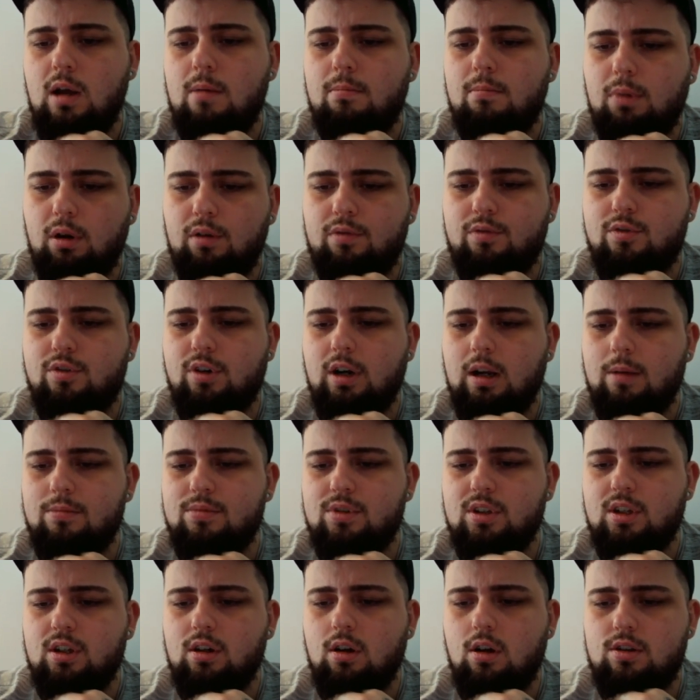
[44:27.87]
Both trams
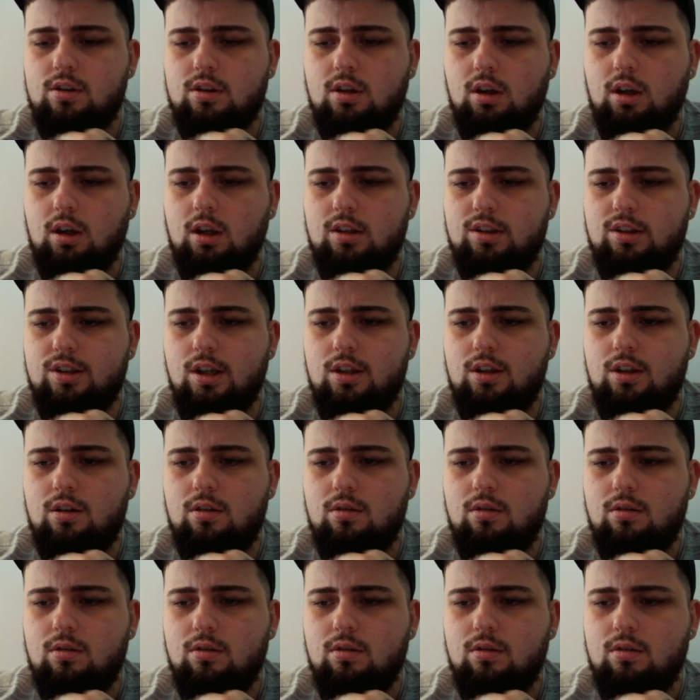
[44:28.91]
and cars can continue.
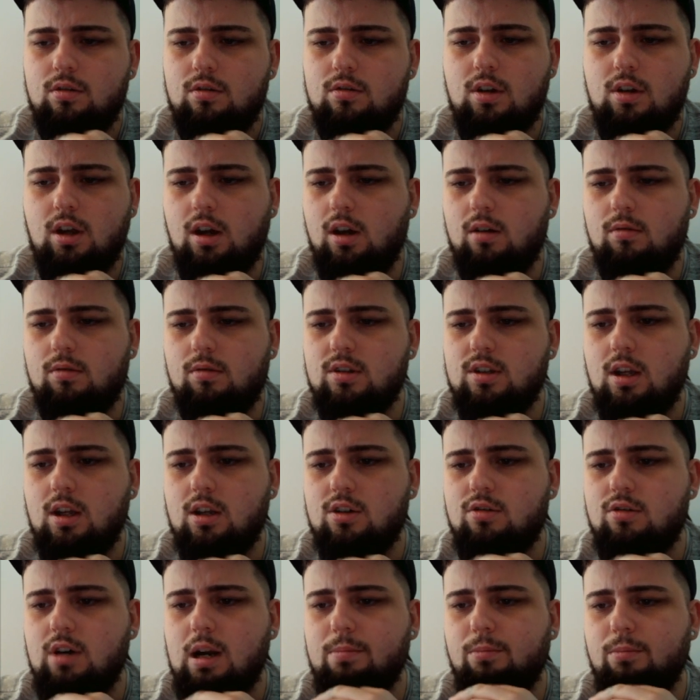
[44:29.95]
No, because that
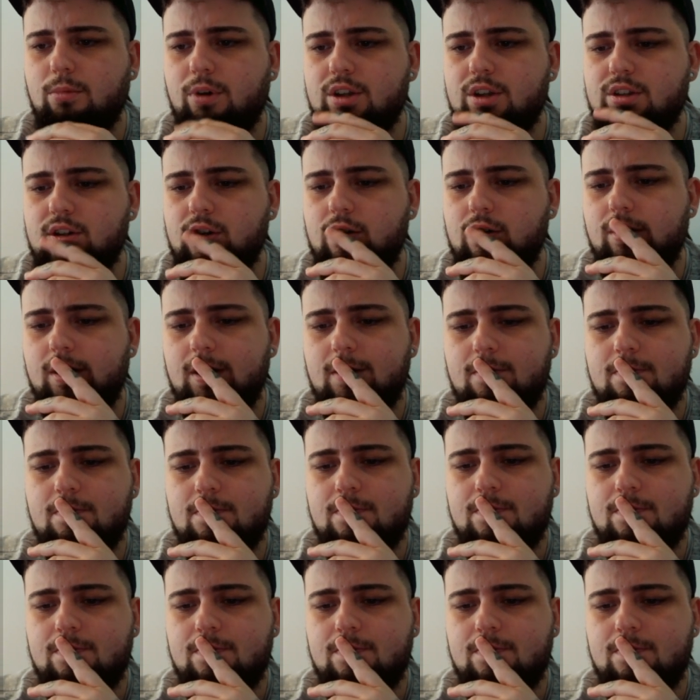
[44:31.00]
tram one isn't green.